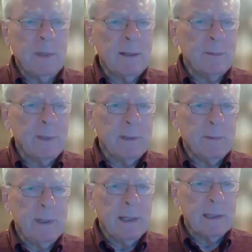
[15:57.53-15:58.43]
we hadn't really
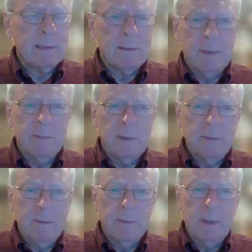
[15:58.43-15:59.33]
realized. I mean,
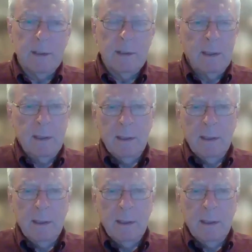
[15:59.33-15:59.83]
we had